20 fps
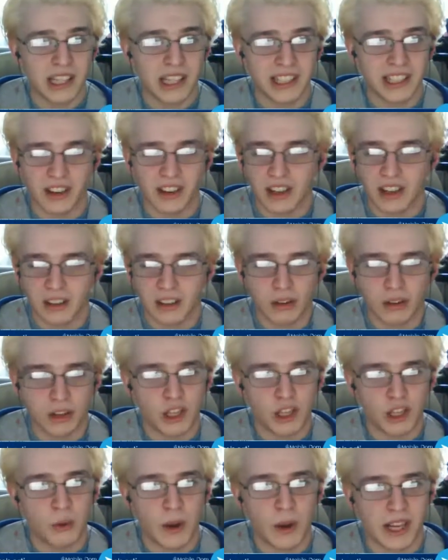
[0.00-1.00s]
in the
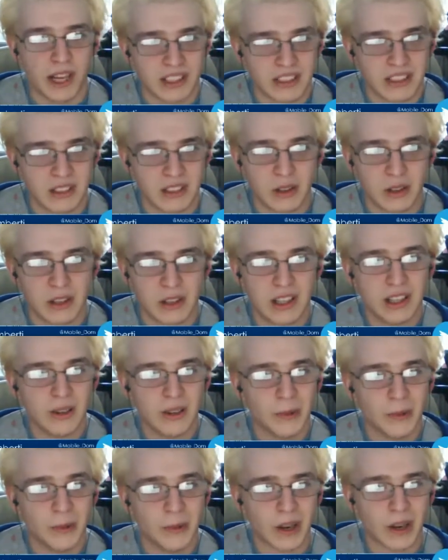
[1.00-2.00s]
US
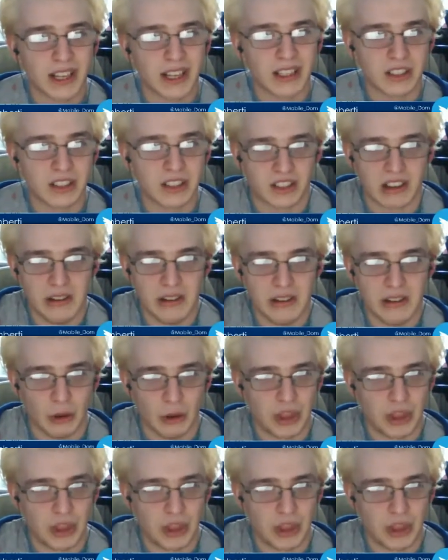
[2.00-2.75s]
or just North